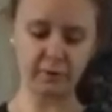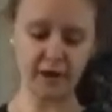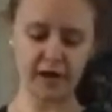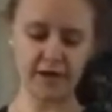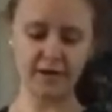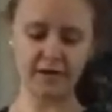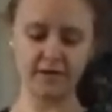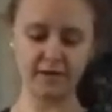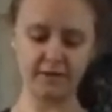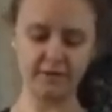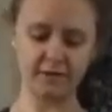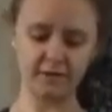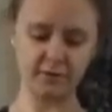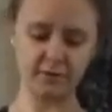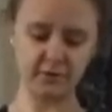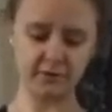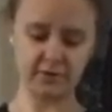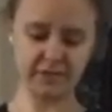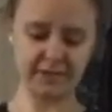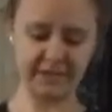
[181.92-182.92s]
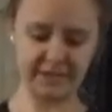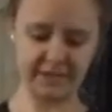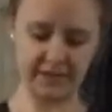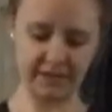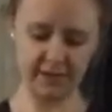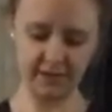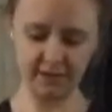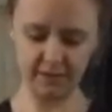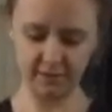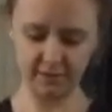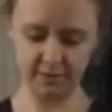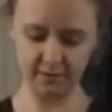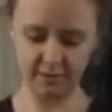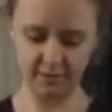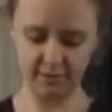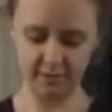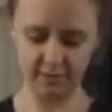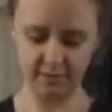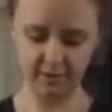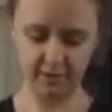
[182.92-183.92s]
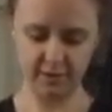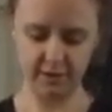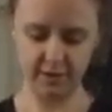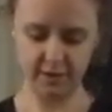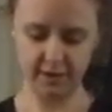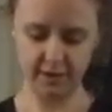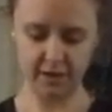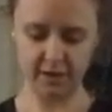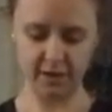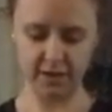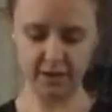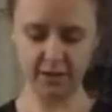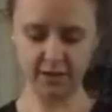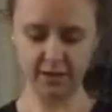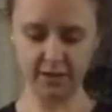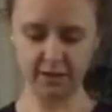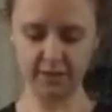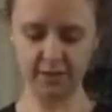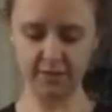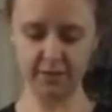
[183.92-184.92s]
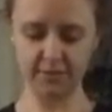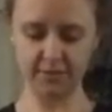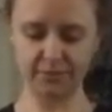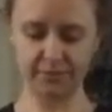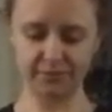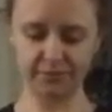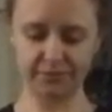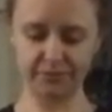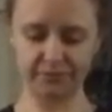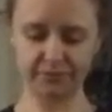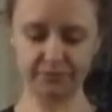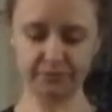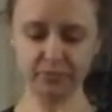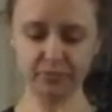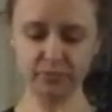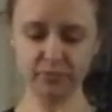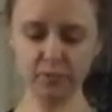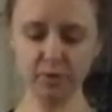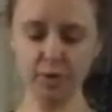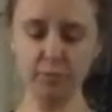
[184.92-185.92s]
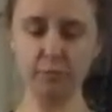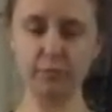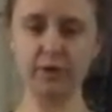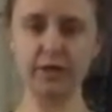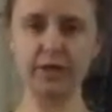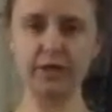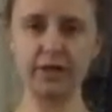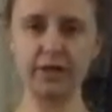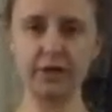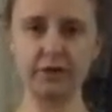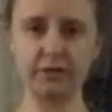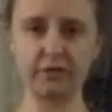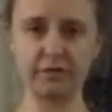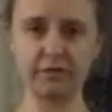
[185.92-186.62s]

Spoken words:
way you can sit is bringing your